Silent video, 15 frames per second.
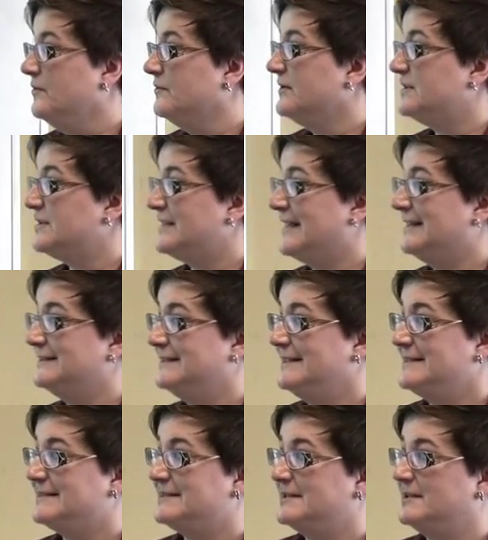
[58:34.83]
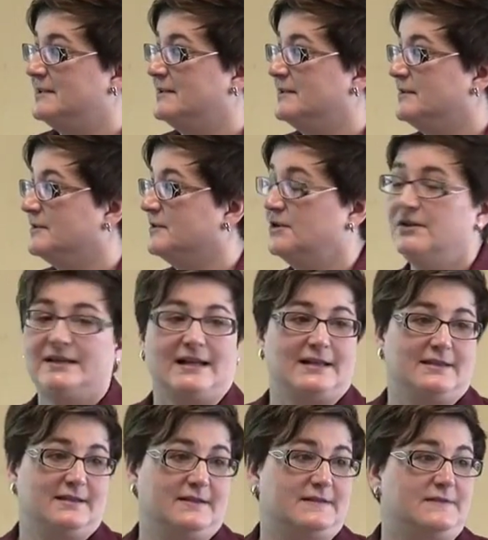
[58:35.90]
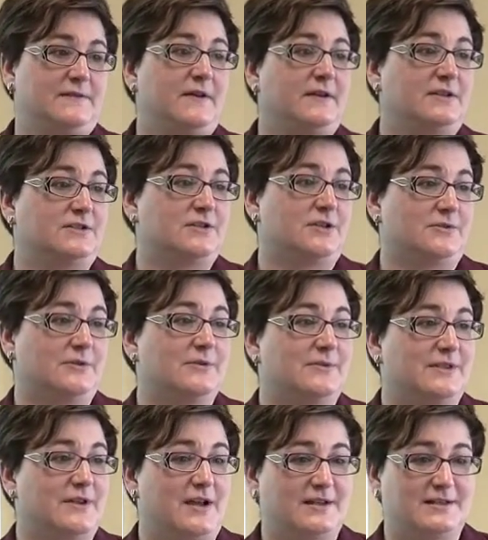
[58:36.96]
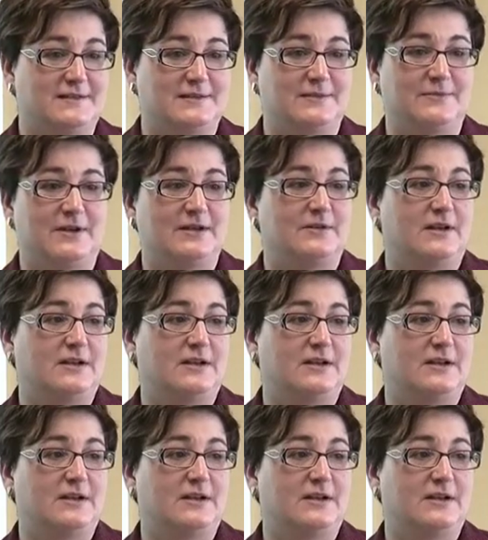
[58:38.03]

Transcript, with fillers: we should at least look at this in children with autism in,